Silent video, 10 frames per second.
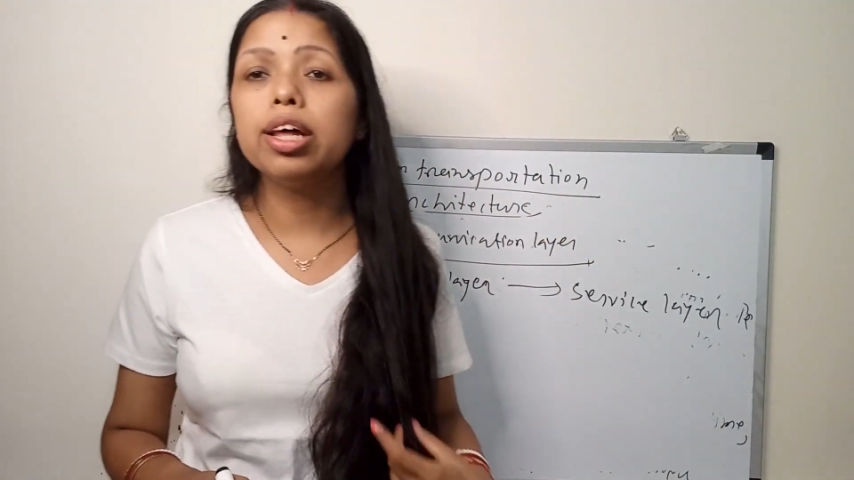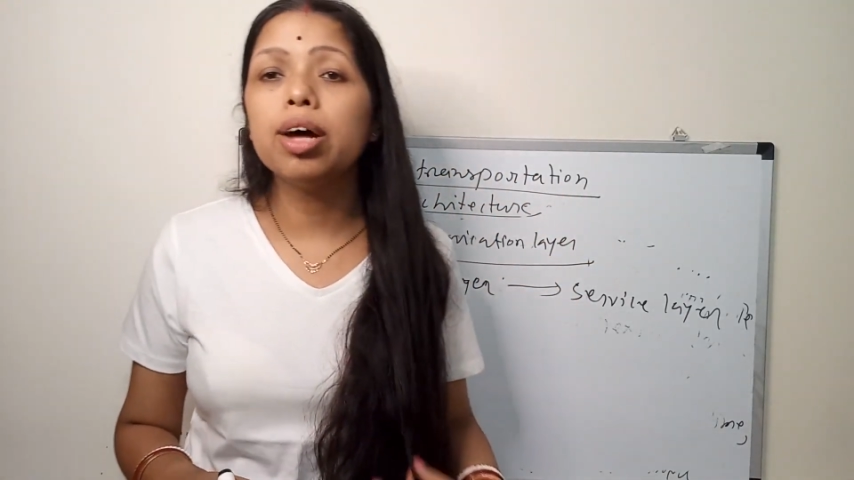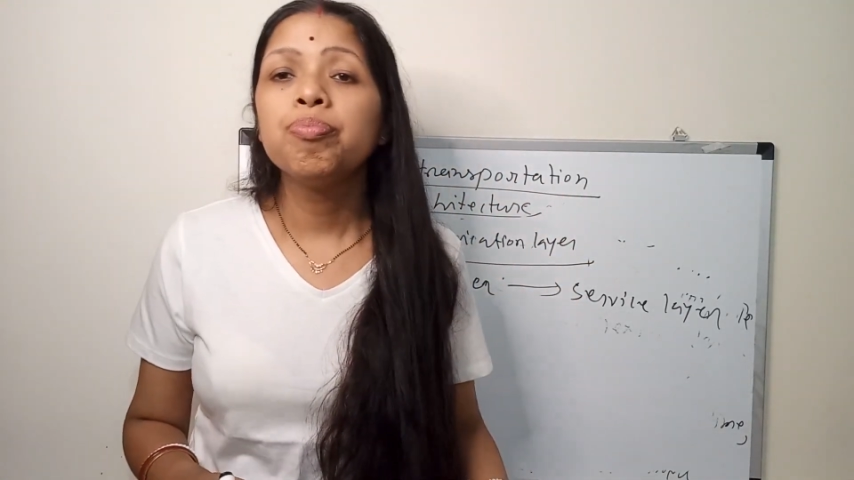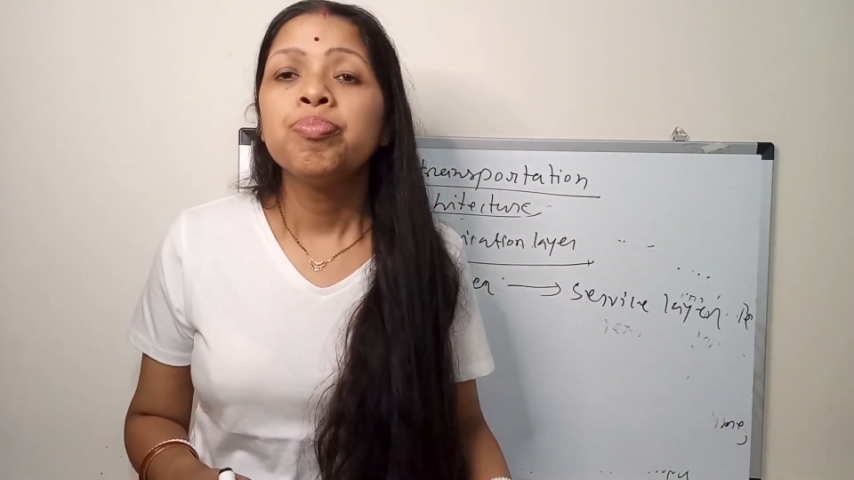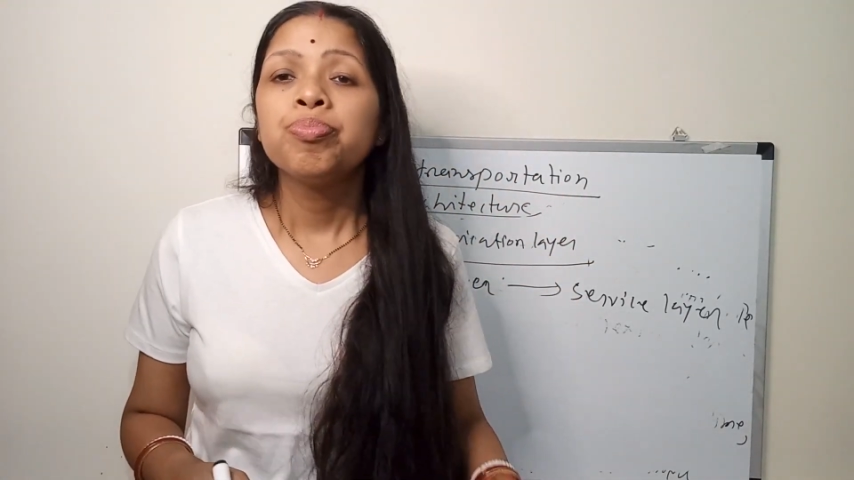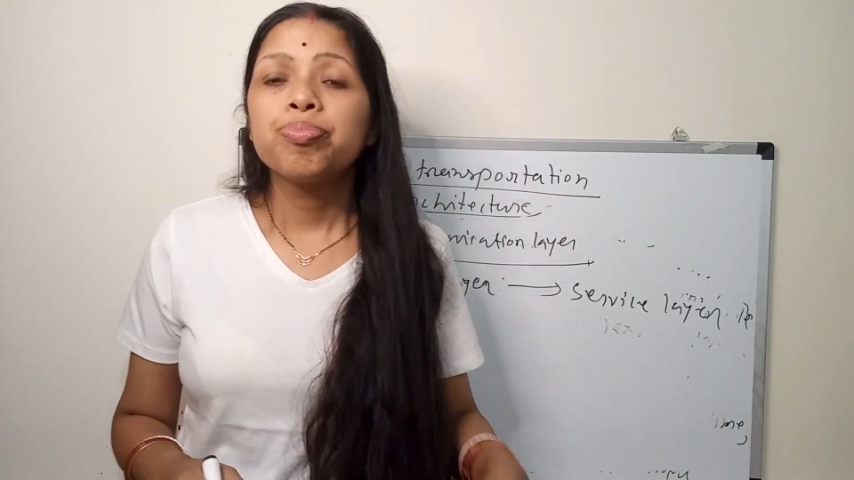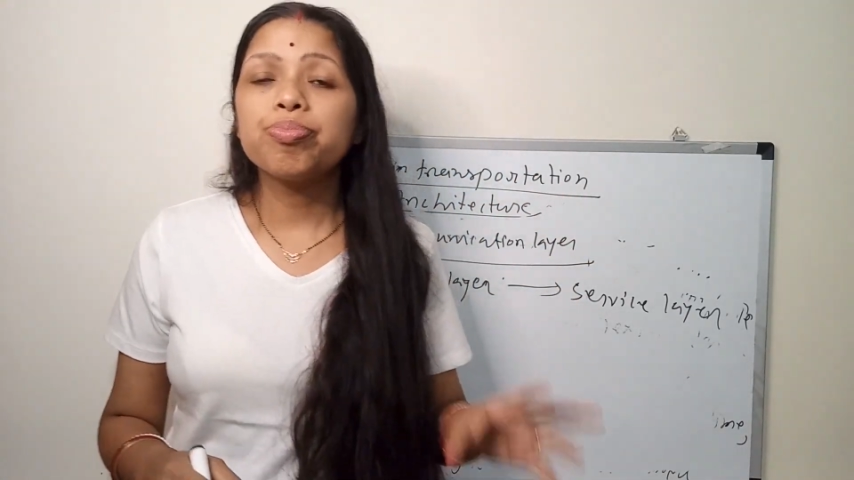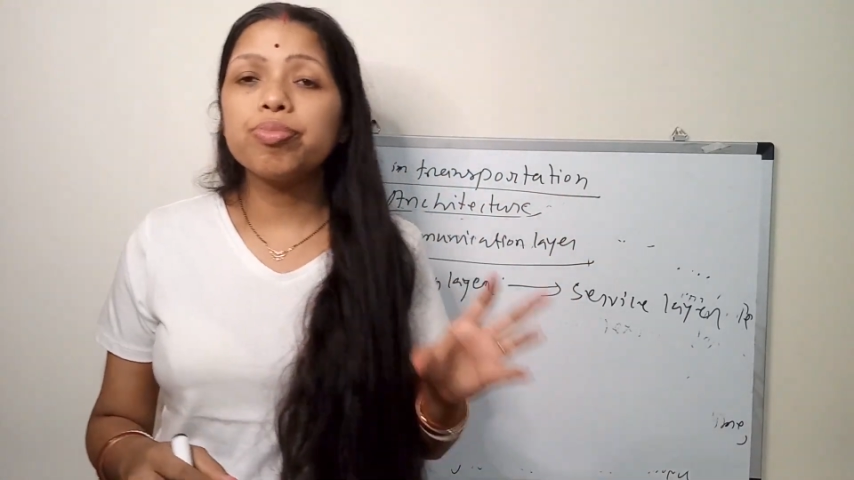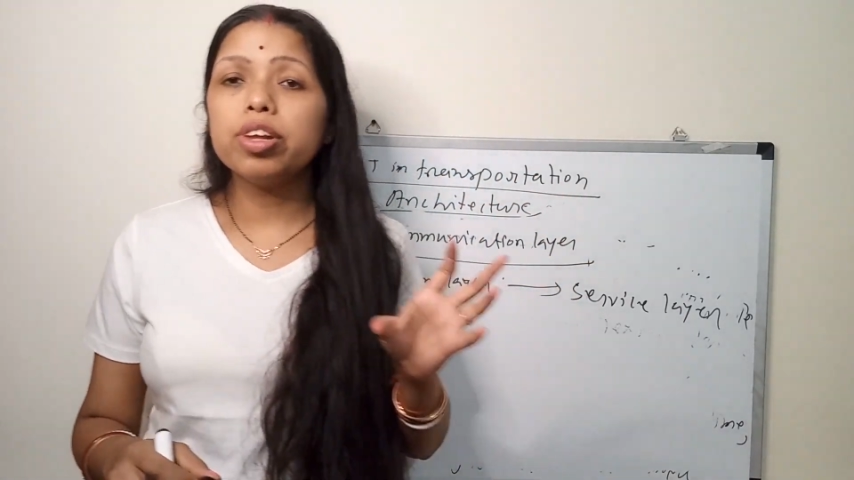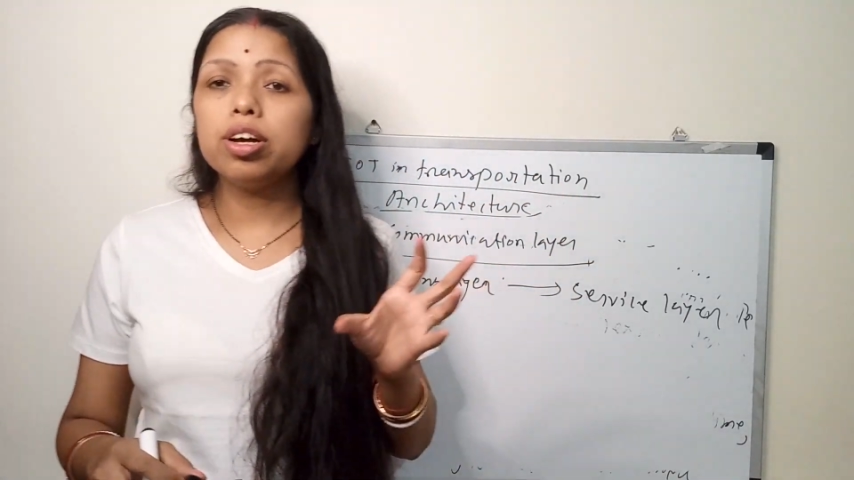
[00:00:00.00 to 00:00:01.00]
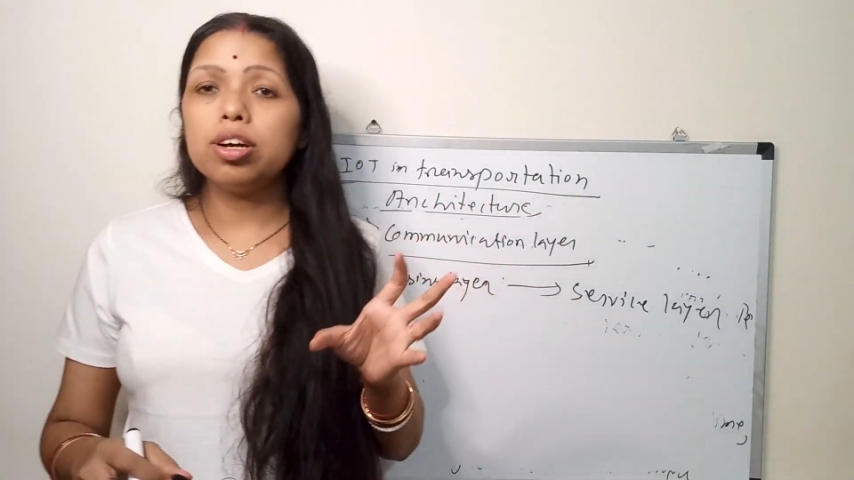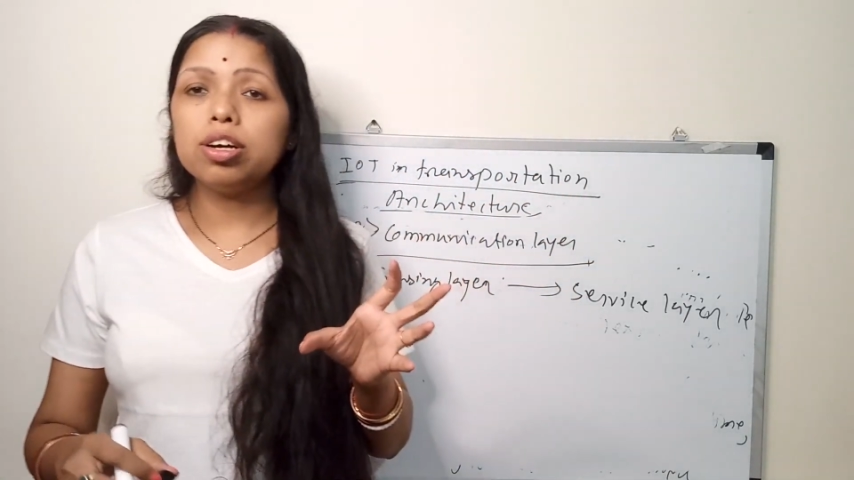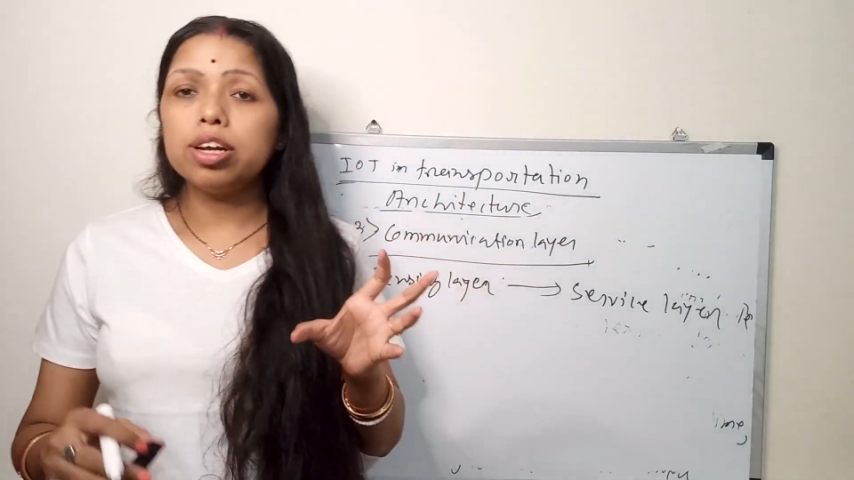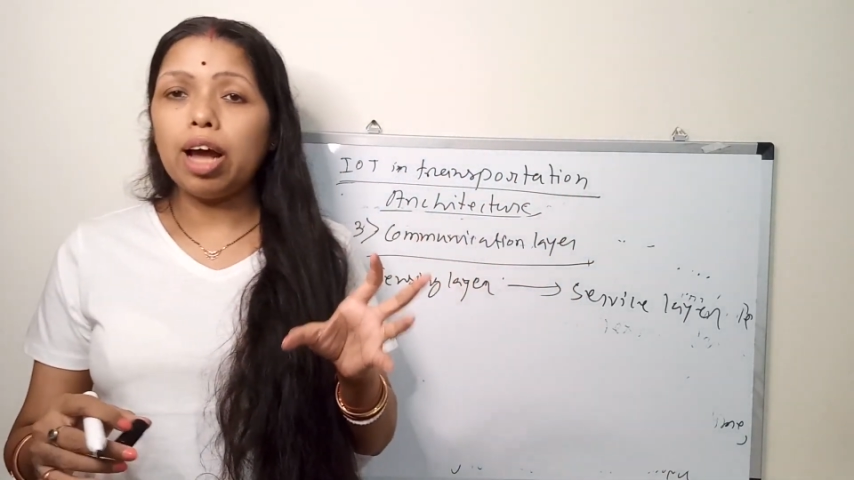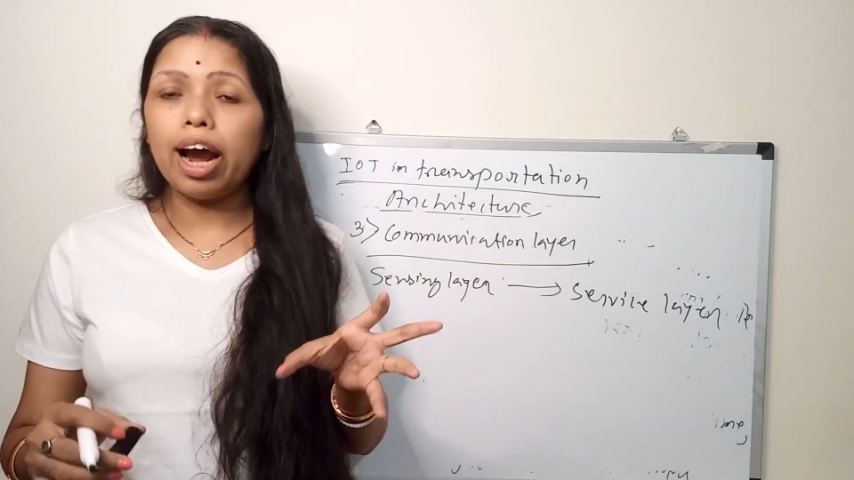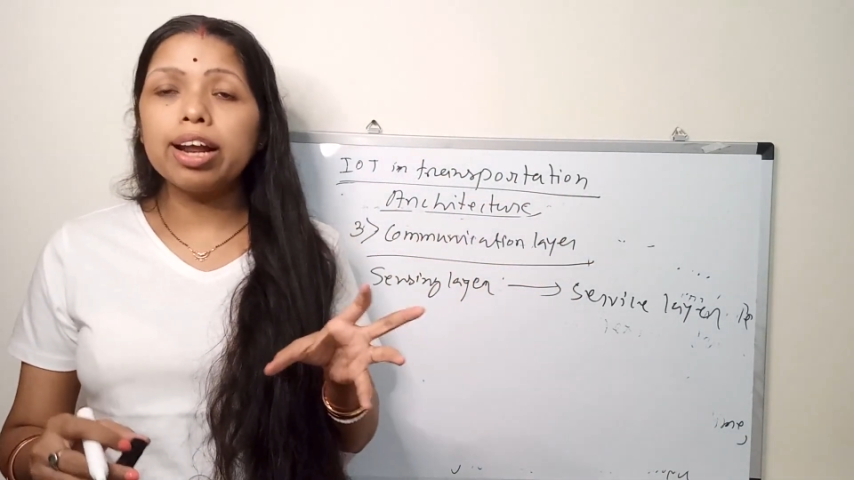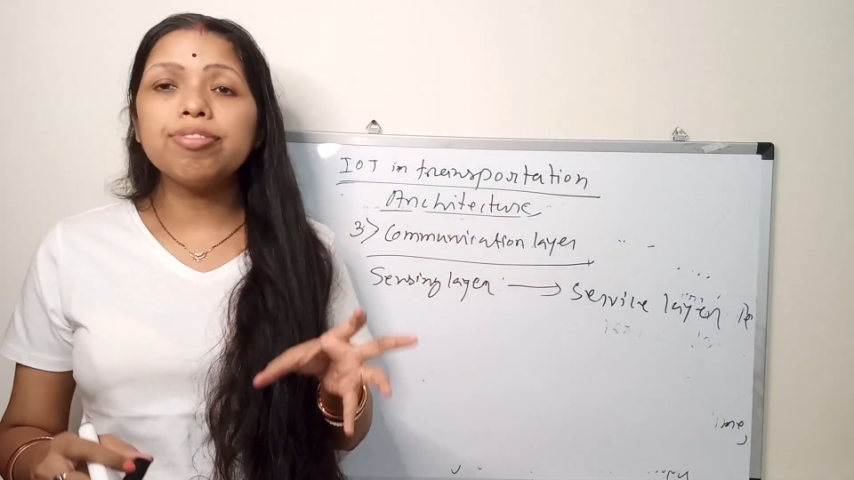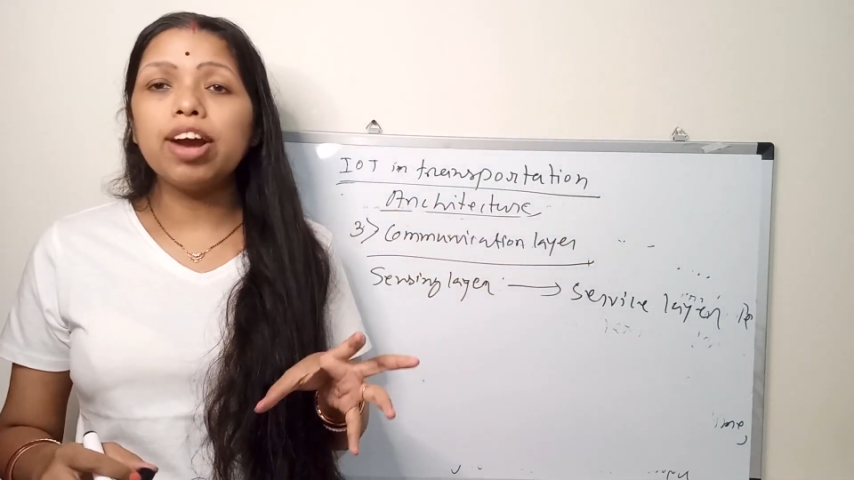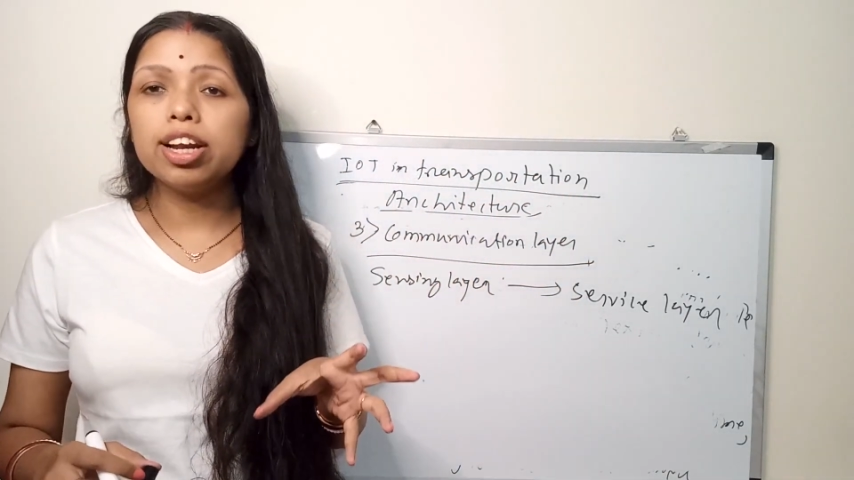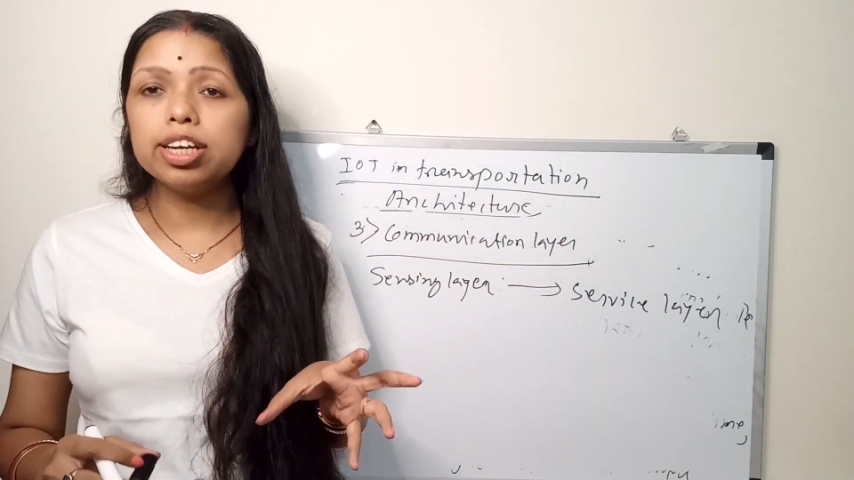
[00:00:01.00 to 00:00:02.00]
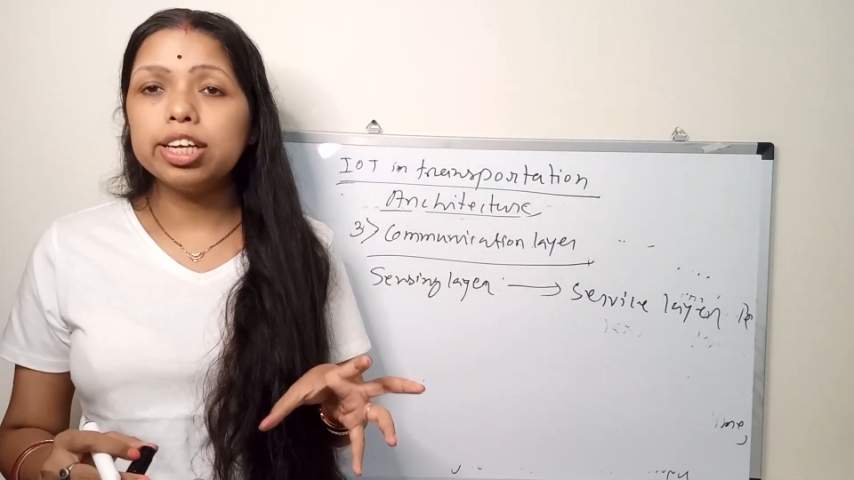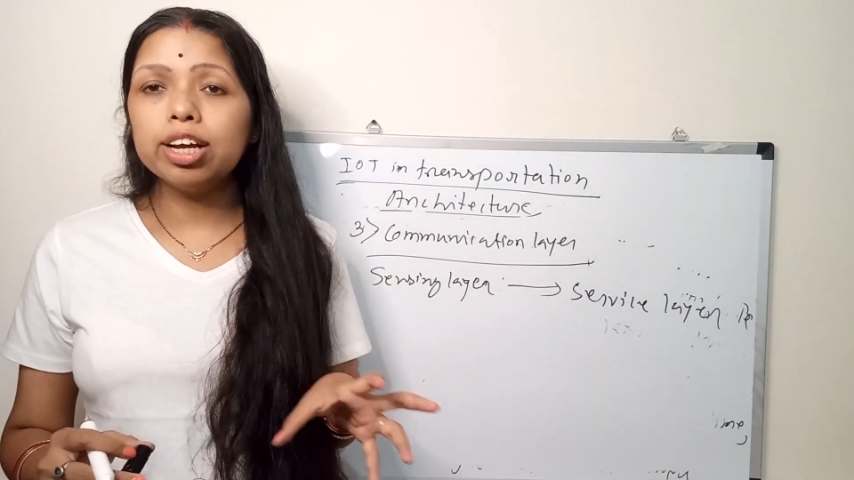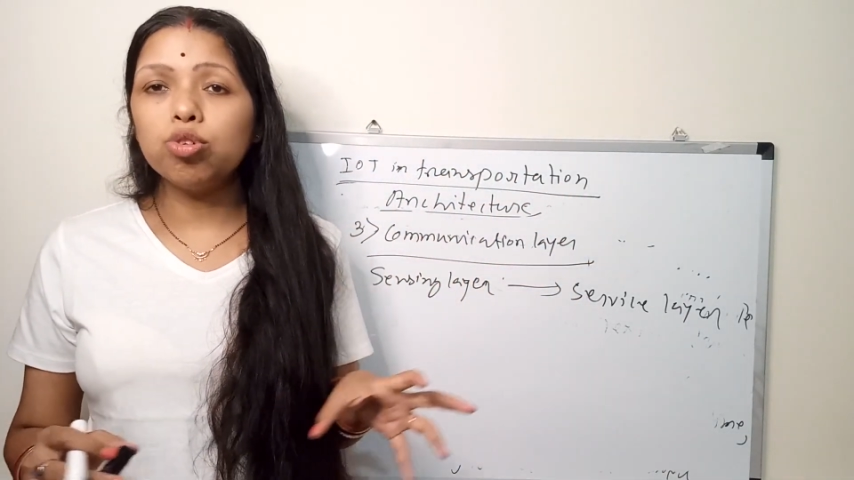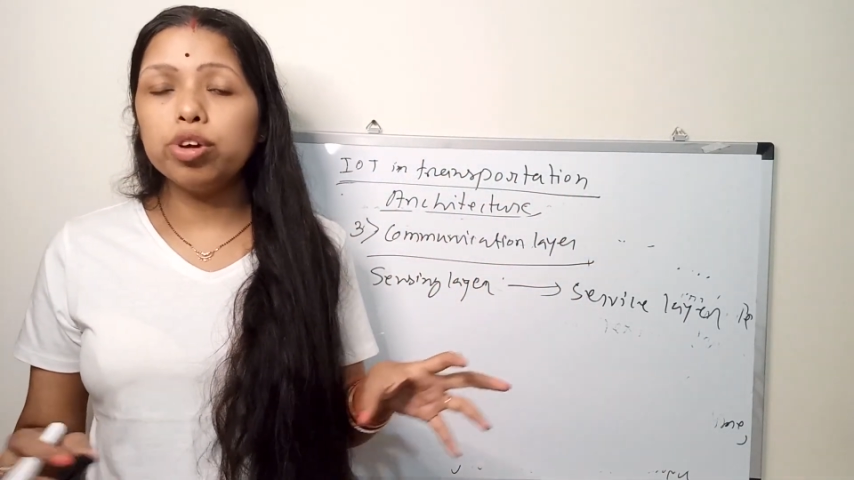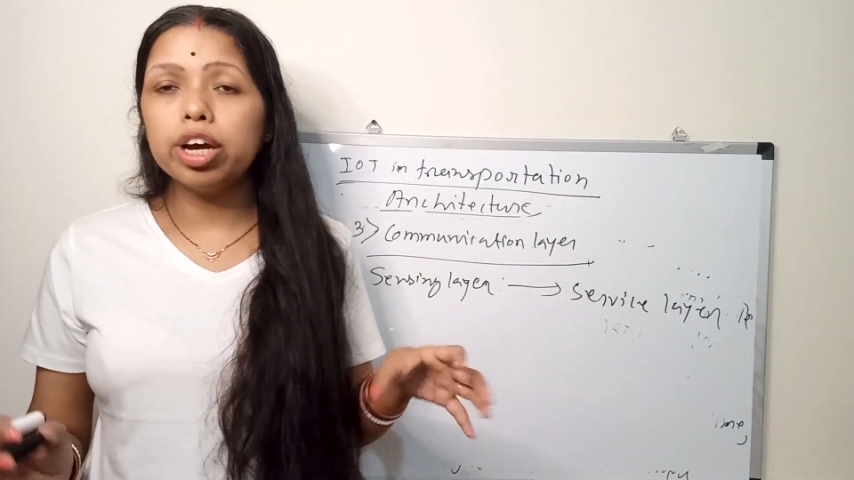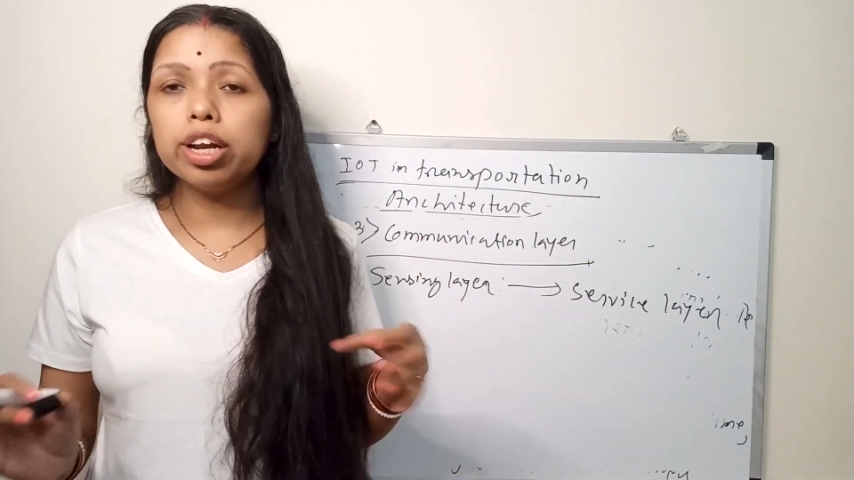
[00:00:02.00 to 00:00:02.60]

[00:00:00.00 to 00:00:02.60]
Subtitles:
RFID tag, we